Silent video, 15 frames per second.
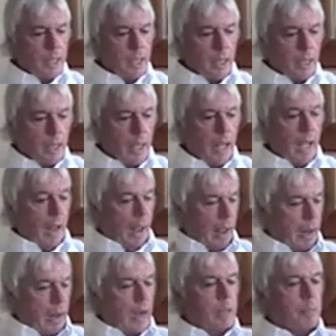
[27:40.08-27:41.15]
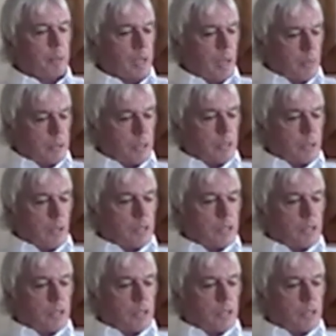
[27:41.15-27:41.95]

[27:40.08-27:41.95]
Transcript: here. And it becomes a